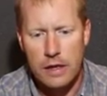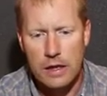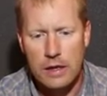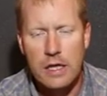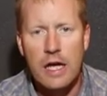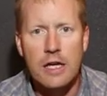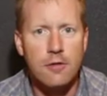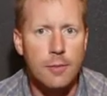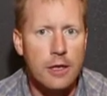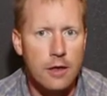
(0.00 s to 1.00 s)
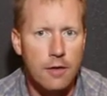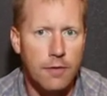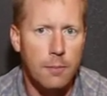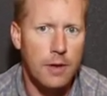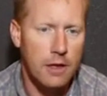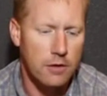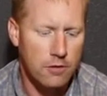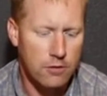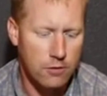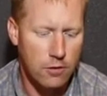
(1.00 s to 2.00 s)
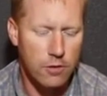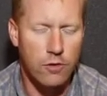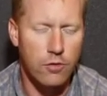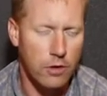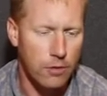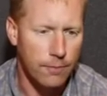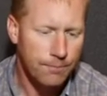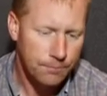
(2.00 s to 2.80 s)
engagement of the bit to the drill.